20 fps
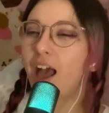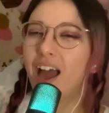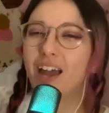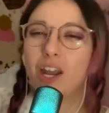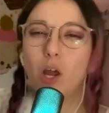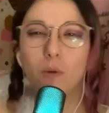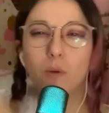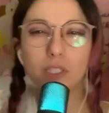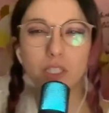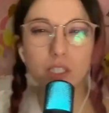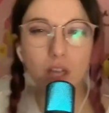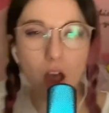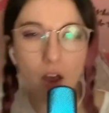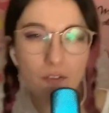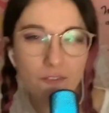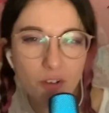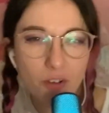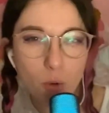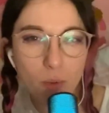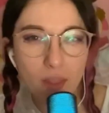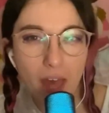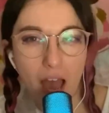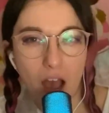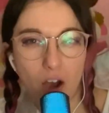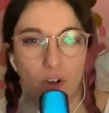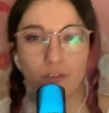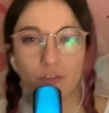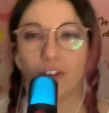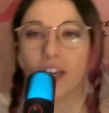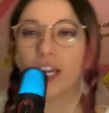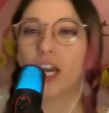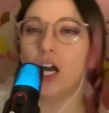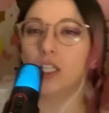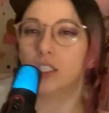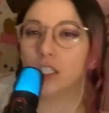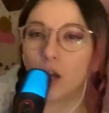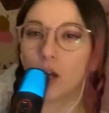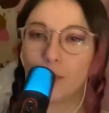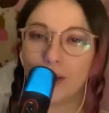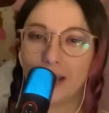And I was like, I feel that, Alfie.
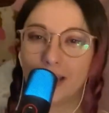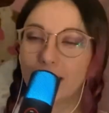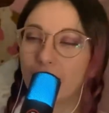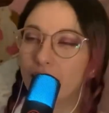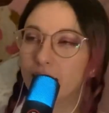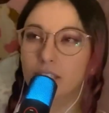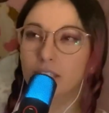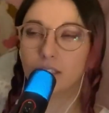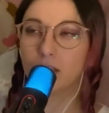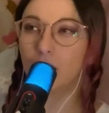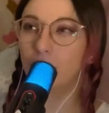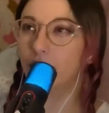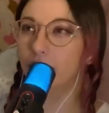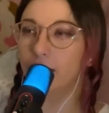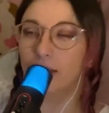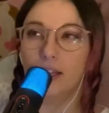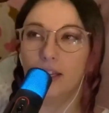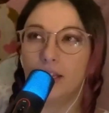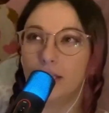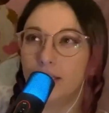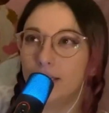I totally get you, darling.